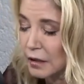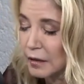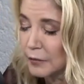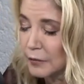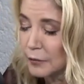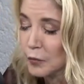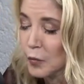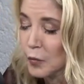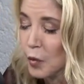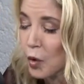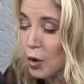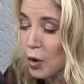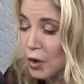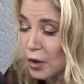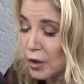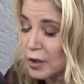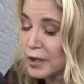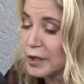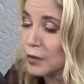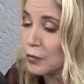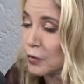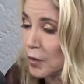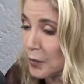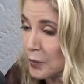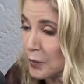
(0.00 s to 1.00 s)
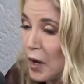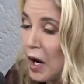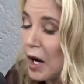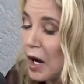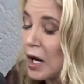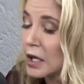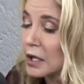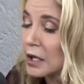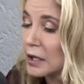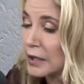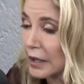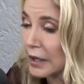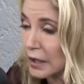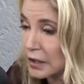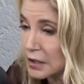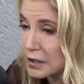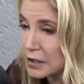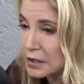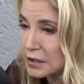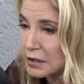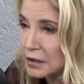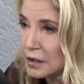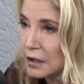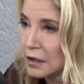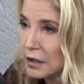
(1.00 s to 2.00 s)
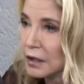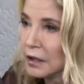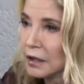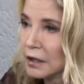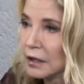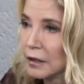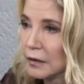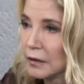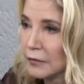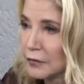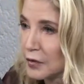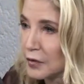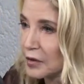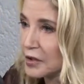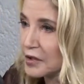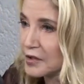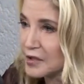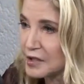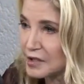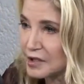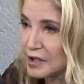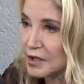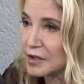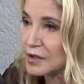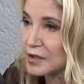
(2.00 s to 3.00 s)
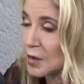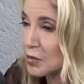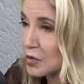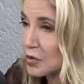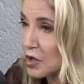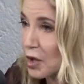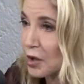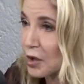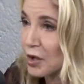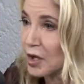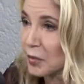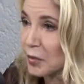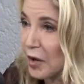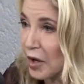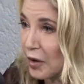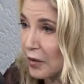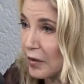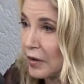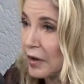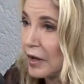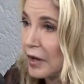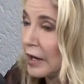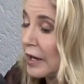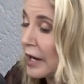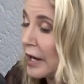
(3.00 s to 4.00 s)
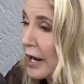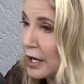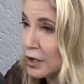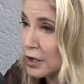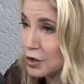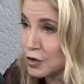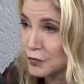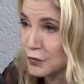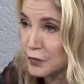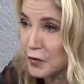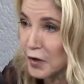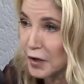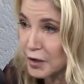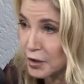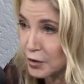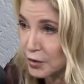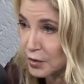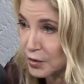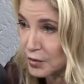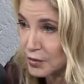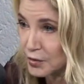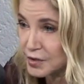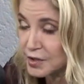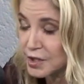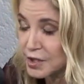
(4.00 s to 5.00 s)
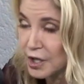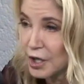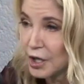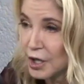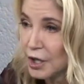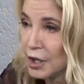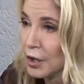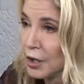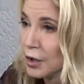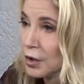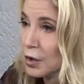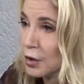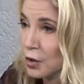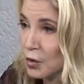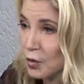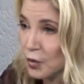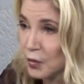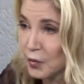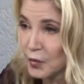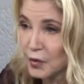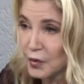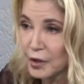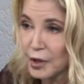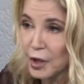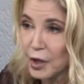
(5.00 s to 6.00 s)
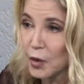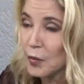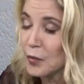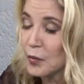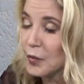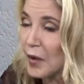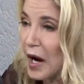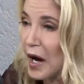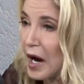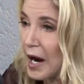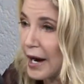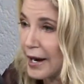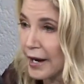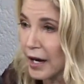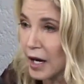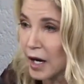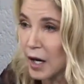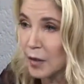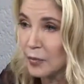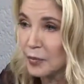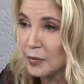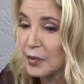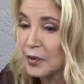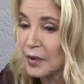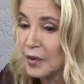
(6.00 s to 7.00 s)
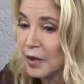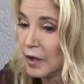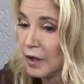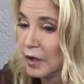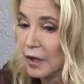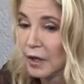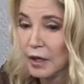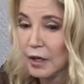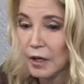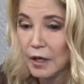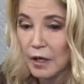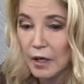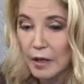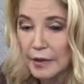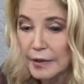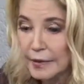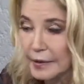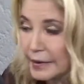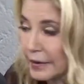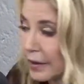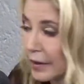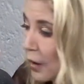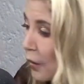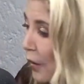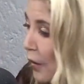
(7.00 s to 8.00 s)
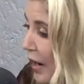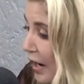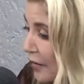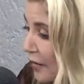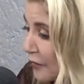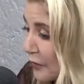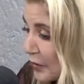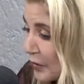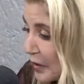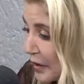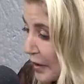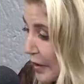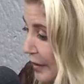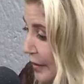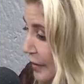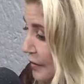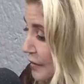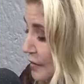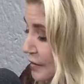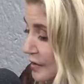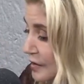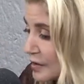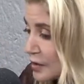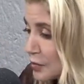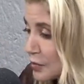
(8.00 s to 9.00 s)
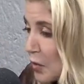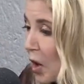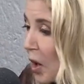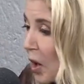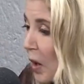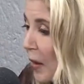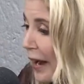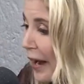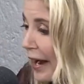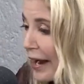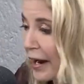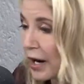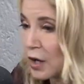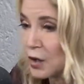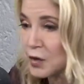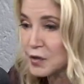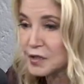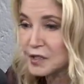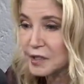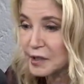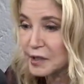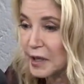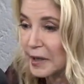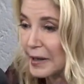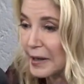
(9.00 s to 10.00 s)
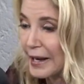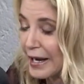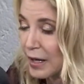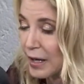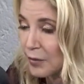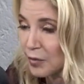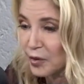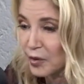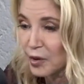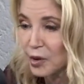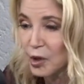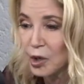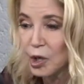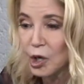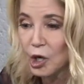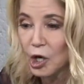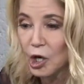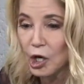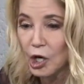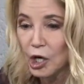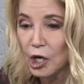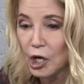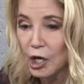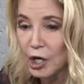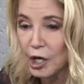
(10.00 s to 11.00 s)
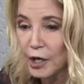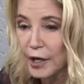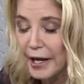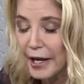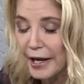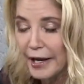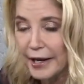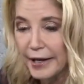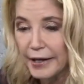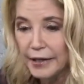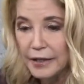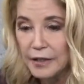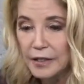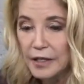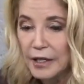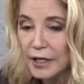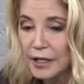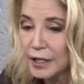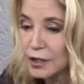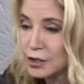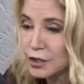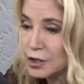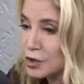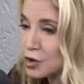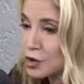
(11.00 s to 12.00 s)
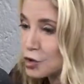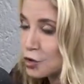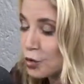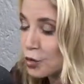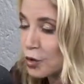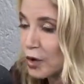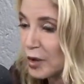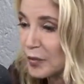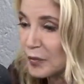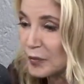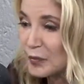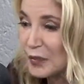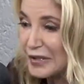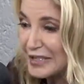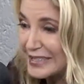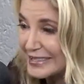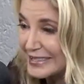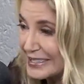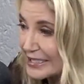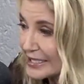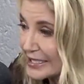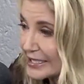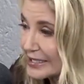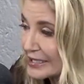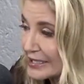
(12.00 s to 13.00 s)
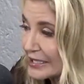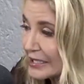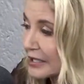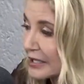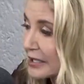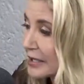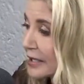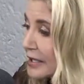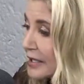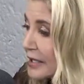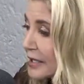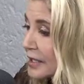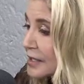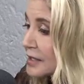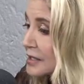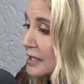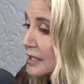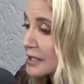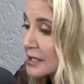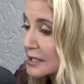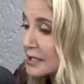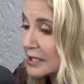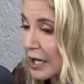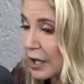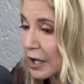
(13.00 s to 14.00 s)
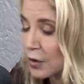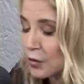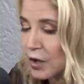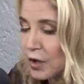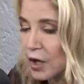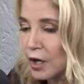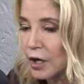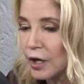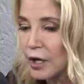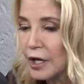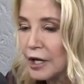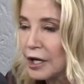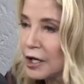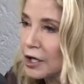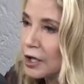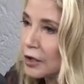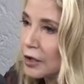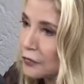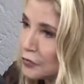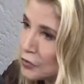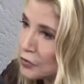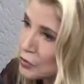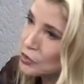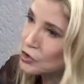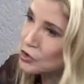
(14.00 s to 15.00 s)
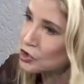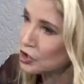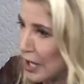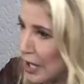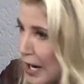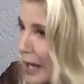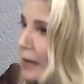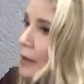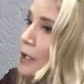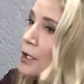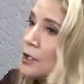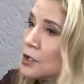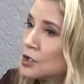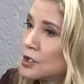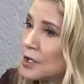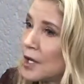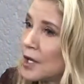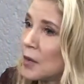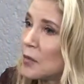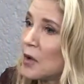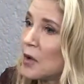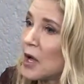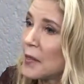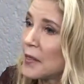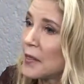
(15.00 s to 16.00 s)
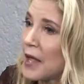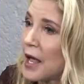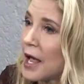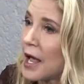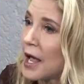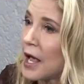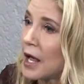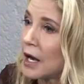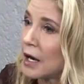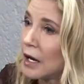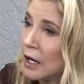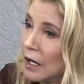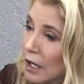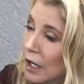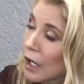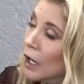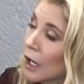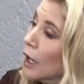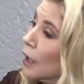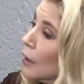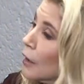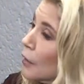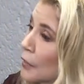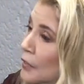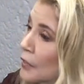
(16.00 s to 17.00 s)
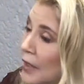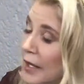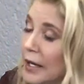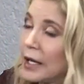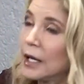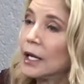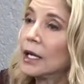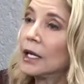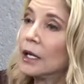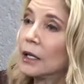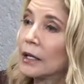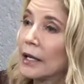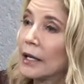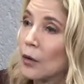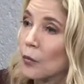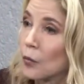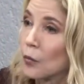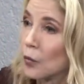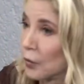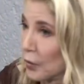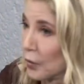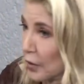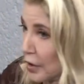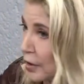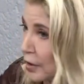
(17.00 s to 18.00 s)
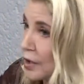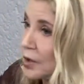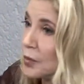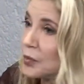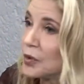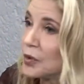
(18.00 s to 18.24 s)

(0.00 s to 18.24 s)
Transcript: morally repugnant. For instance, I'm talking about hedge funders who, buy up, every small house in a neighborhood and destroy businesses, et cetera. If you challenge them on that, they get really